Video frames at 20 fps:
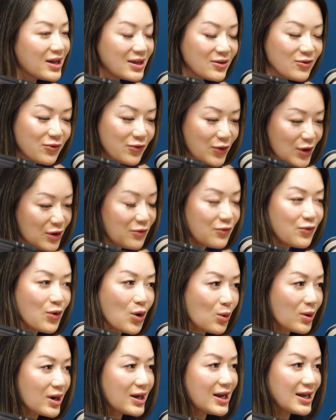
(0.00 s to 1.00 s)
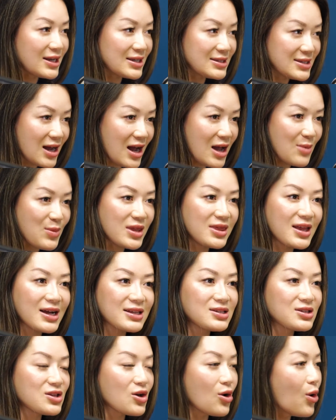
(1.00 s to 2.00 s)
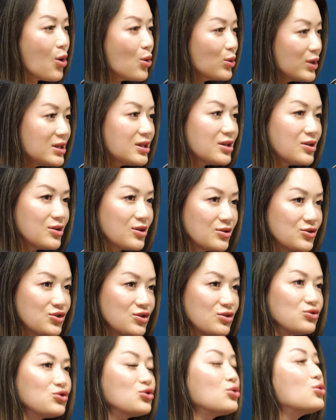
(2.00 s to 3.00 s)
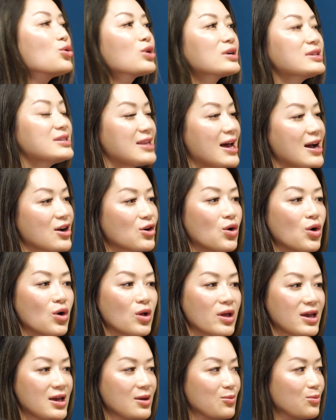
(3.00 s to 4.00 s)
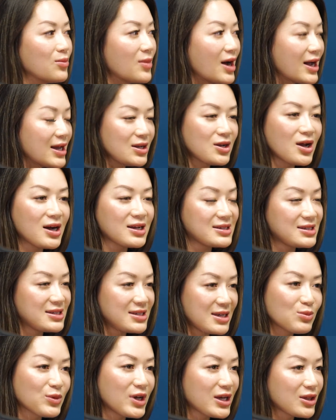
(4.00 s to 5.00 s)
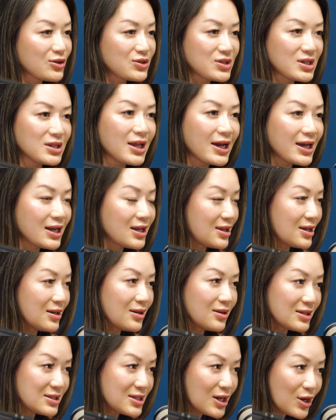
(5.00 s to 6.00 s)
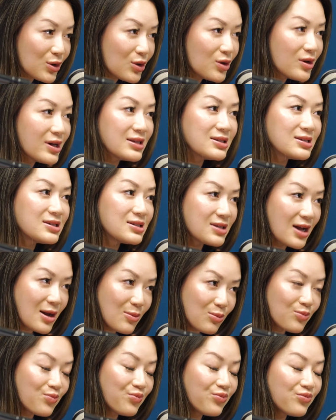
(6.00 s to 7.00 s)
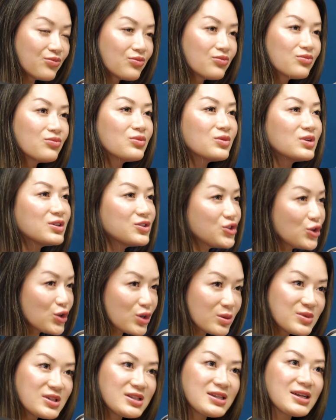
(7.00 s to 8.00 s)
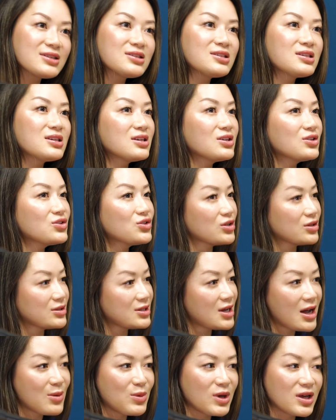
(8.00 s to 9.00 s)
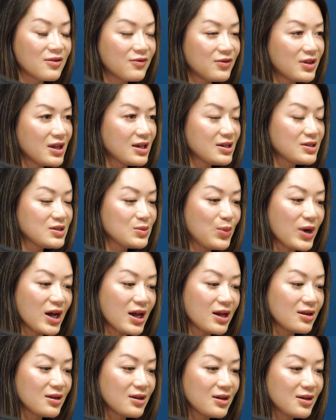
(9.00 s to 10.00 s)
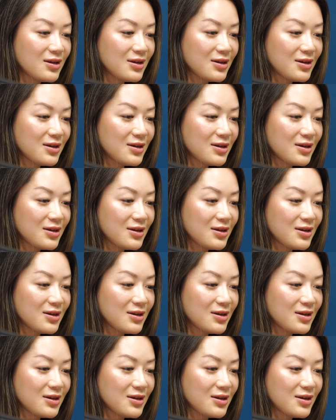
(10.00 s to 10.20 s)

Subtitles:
1 foot forward at a time. And that's the only thing you can do towards that goal. It might not seem like there's a light at the end of the tunnel in some circumstances or timing of things, but